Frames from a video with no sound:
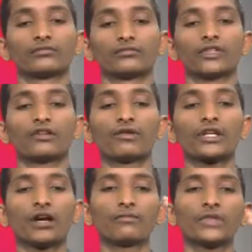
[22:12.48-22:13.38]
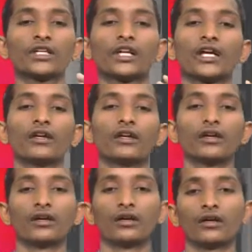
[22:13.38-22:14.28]
that will completely
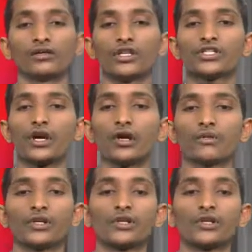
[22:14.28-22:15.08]
dissolve.